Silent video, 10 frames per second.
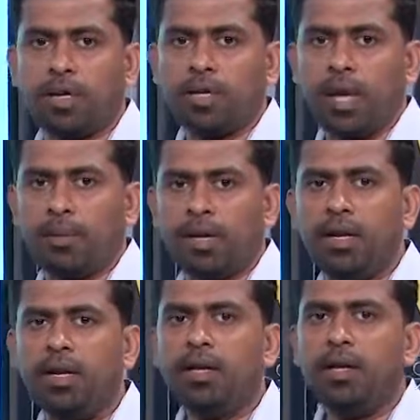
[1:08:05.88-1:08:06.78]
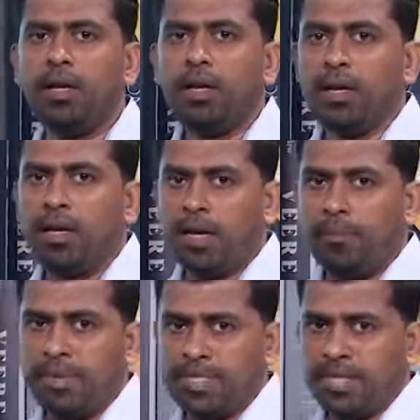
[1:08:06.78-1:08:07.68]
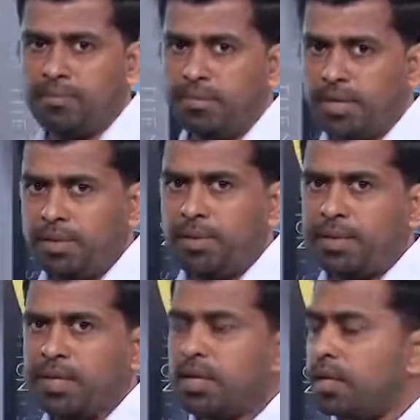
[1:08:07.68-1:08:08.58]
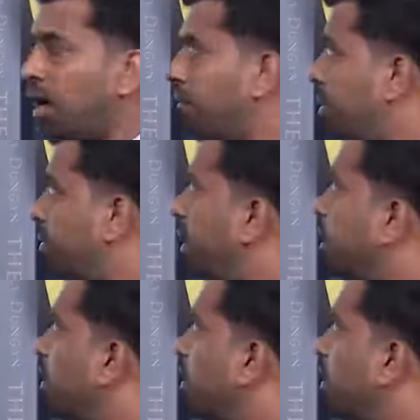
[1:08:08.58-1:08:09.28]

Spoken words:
capital represented by the government